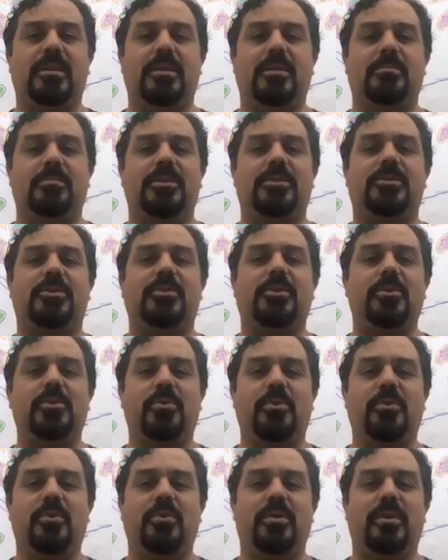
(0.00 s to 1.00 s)
but
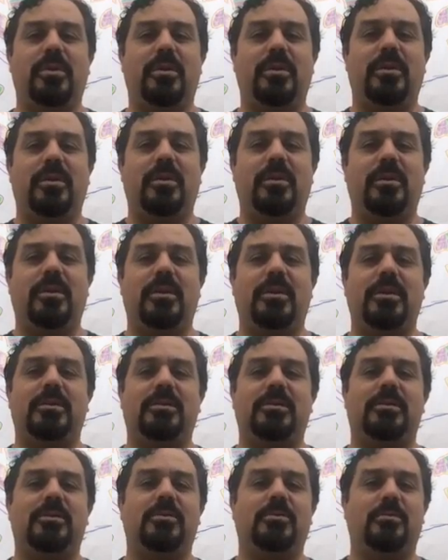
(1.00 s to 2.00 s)
two,
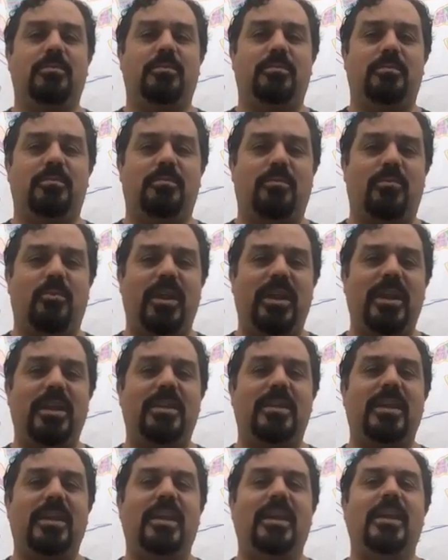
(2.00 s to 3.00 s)
to
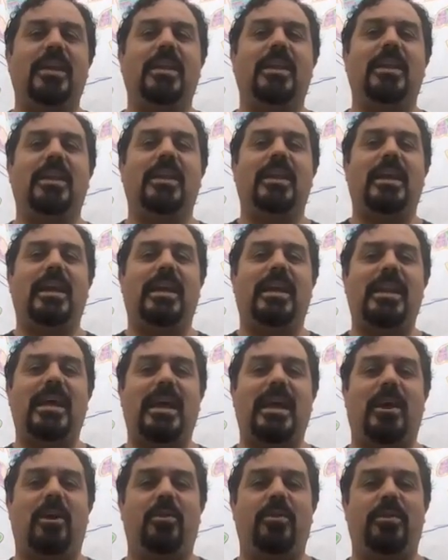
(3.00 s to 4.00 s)
breathe in and
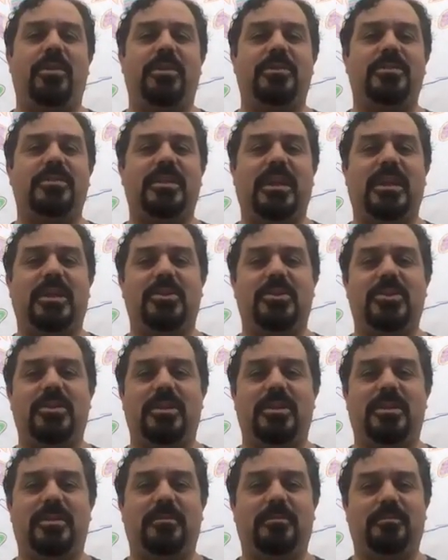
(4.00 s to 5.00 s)
out this
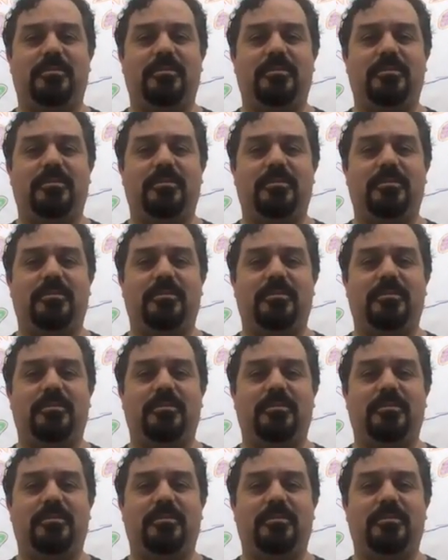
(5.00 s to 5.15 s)
tension.